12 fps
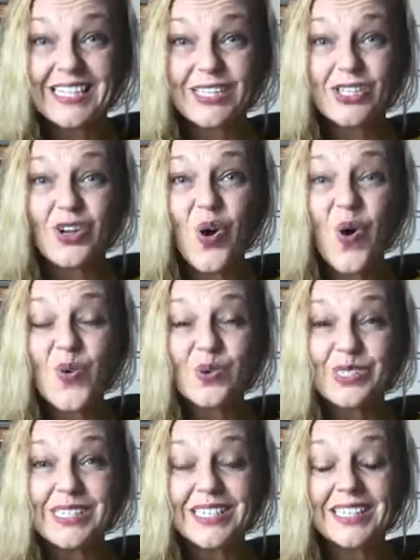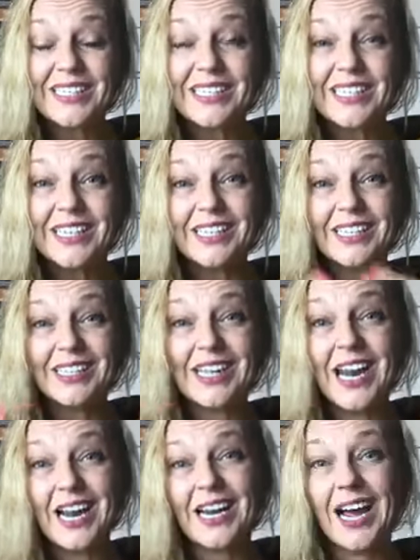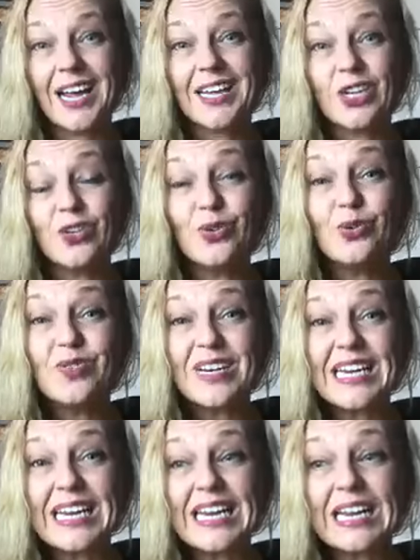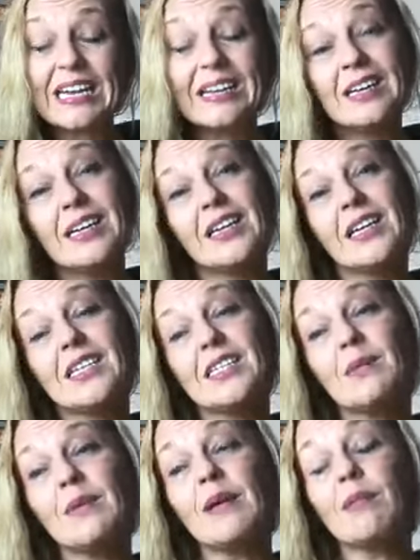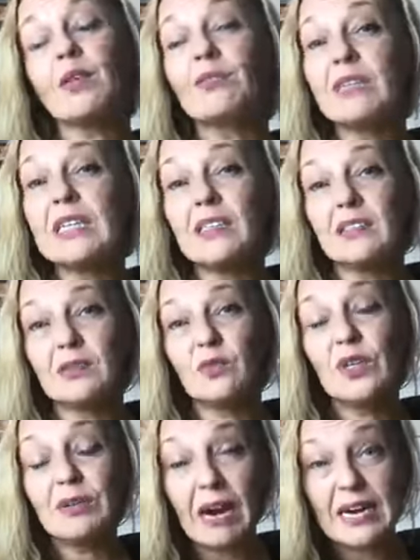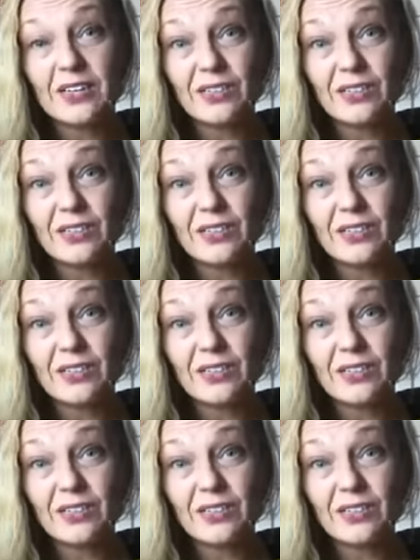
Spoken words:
knows that you need to be able to rewrite